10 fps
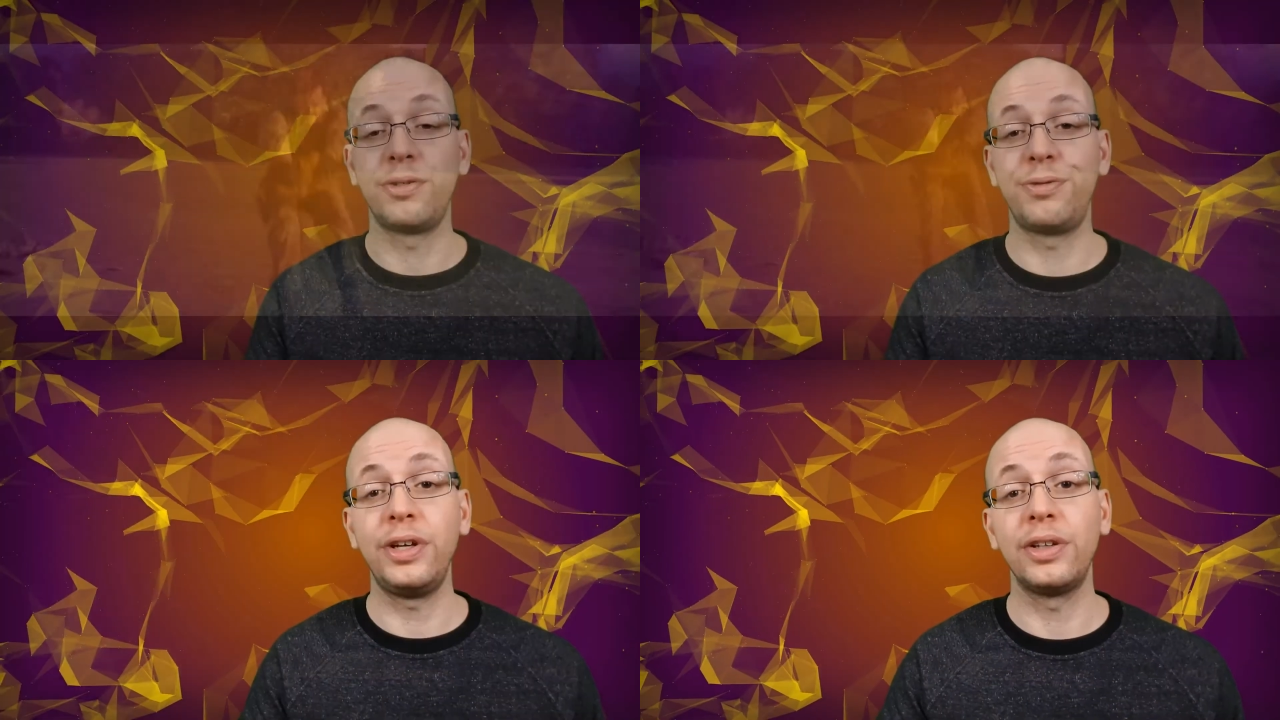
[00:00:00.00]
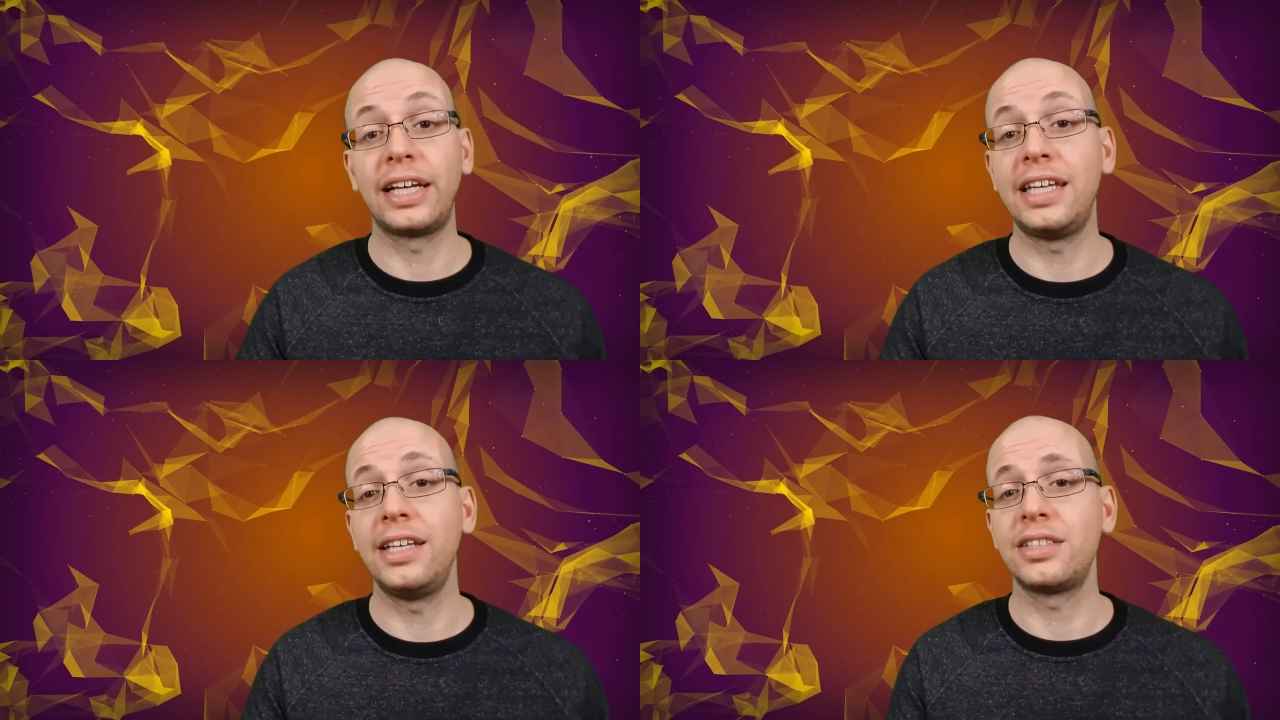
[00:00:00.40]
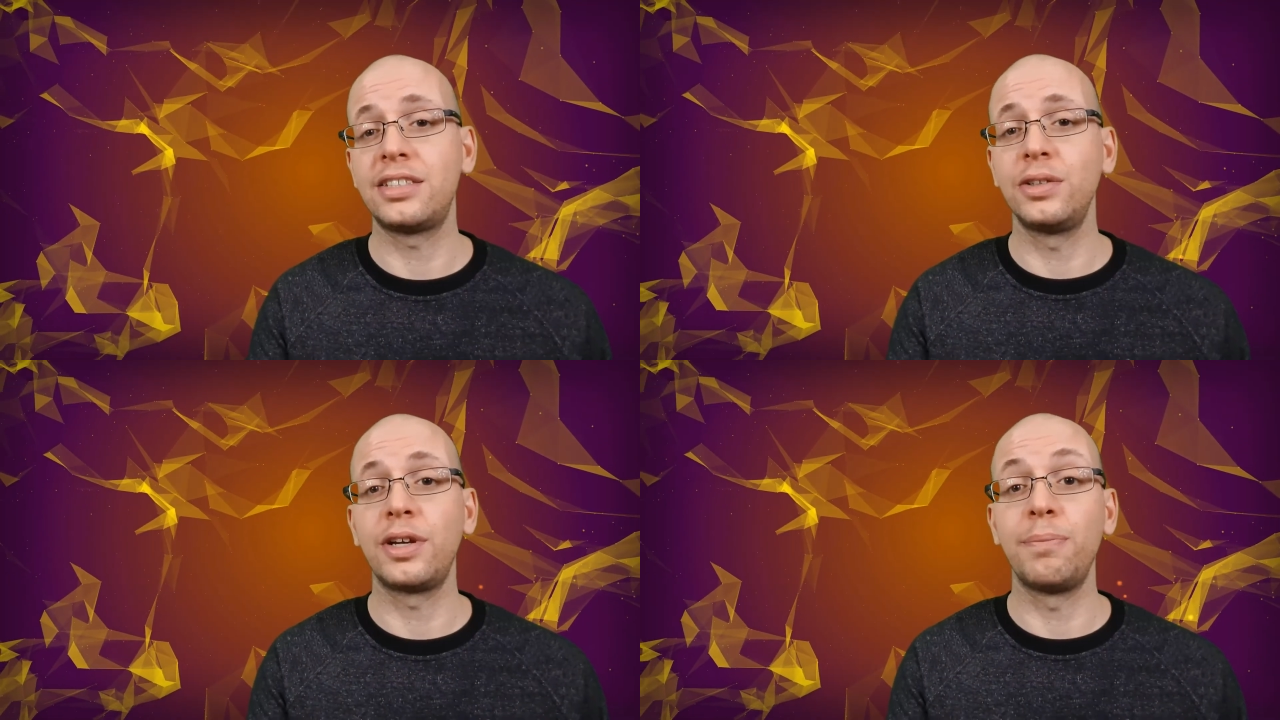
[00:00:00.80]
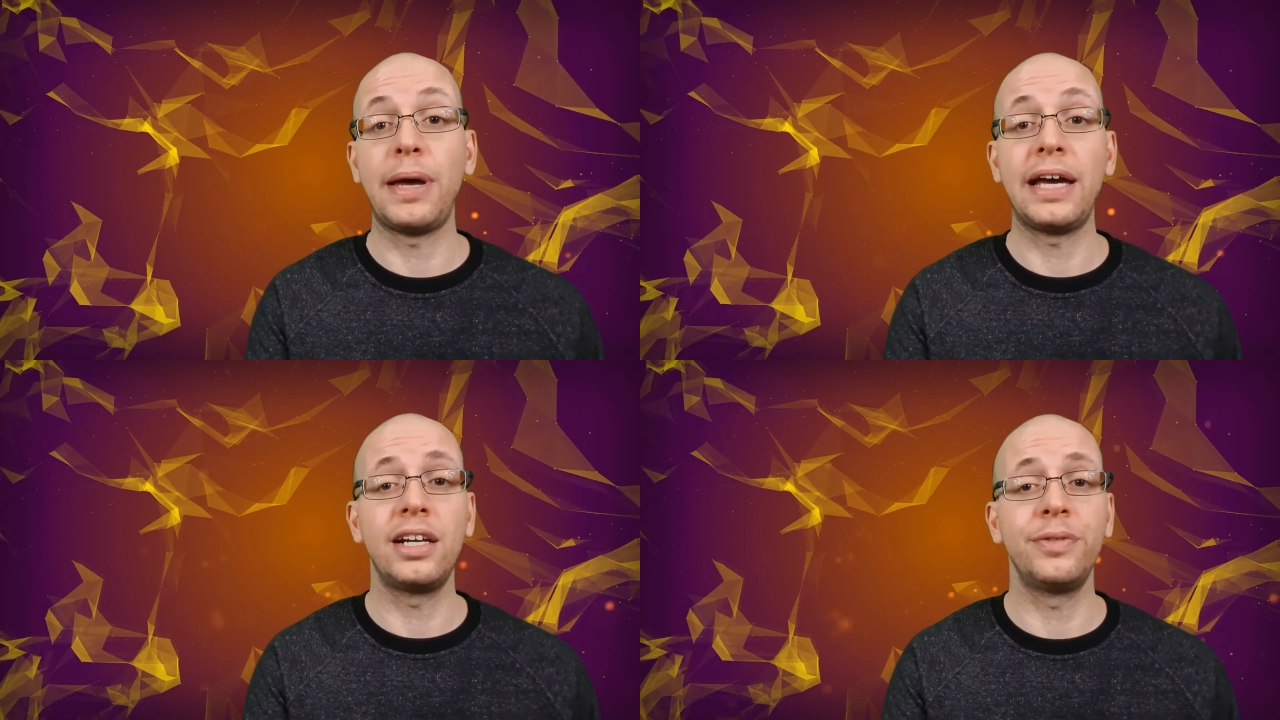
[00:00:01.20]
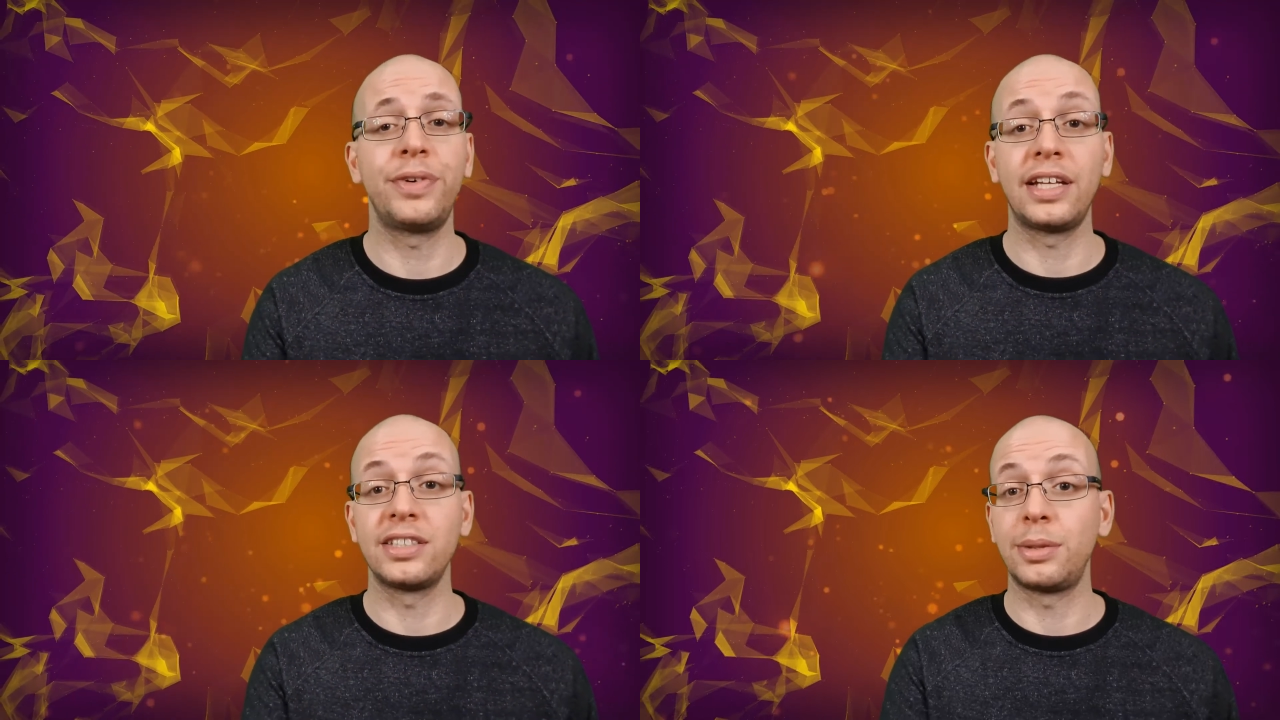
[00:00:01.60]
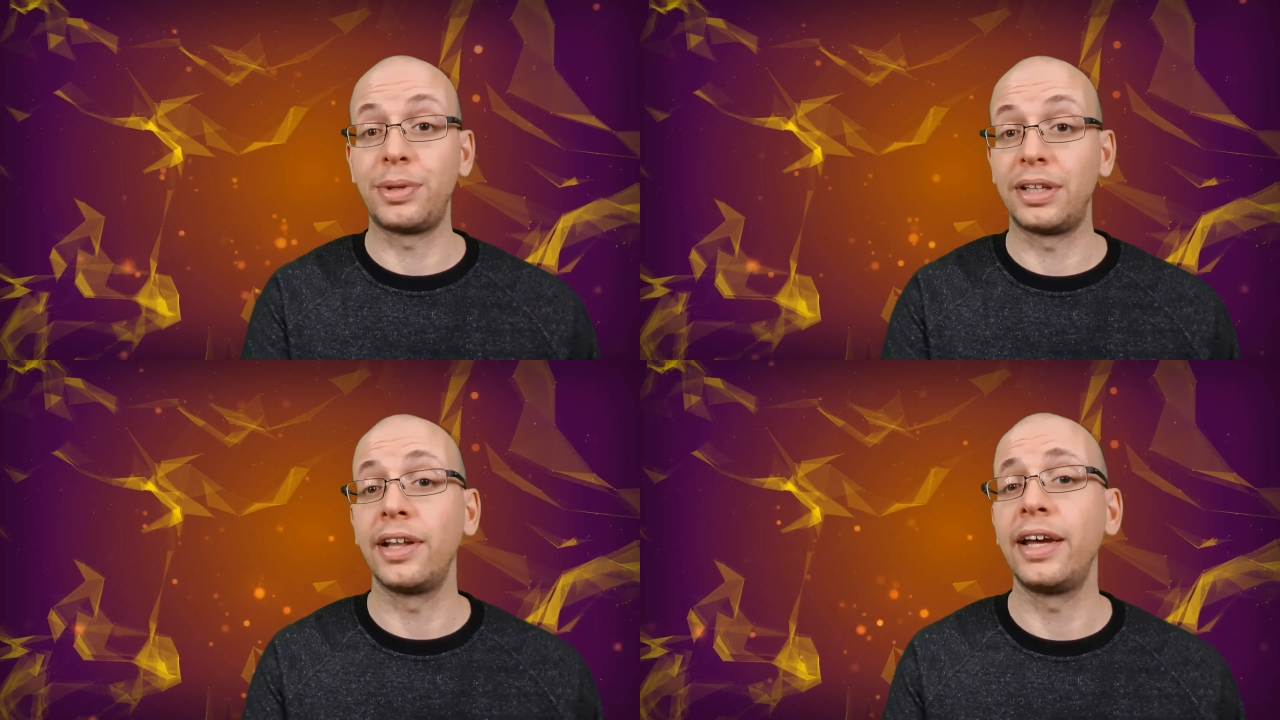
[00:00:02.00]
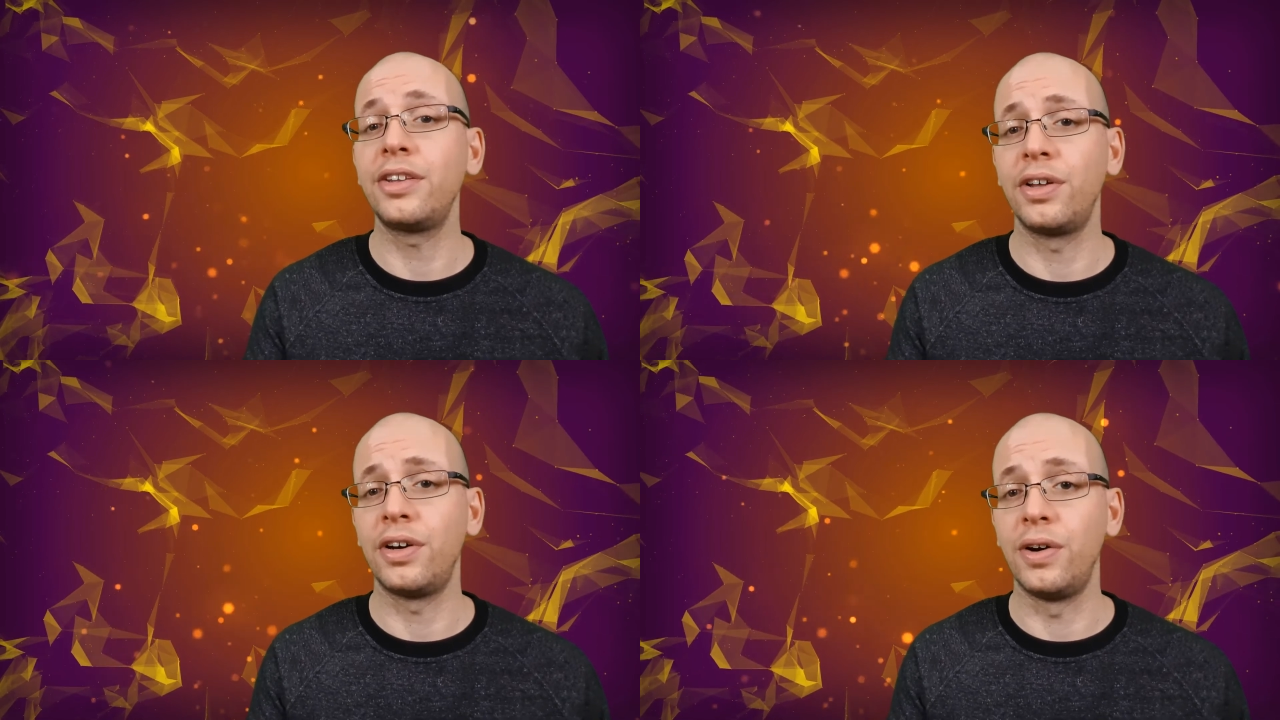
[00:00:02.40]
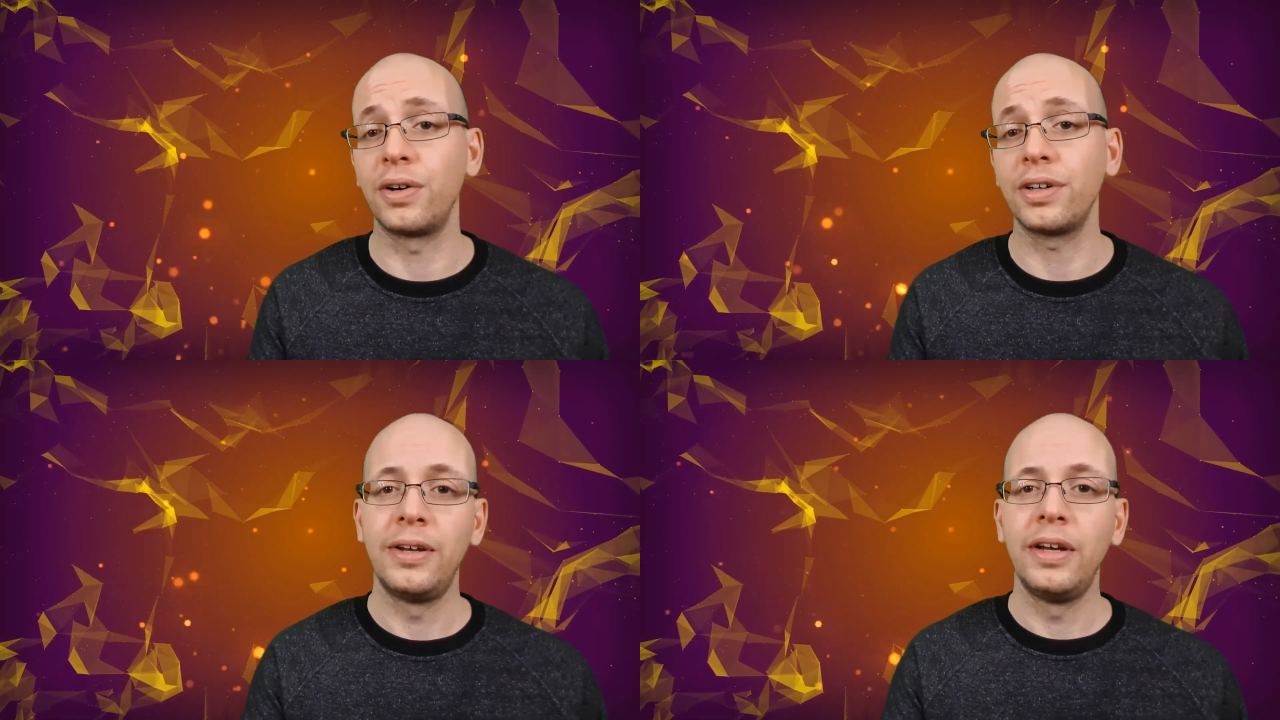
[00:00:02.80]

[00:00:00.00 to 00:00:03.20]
feel like he is still competitive against something like the Hulk.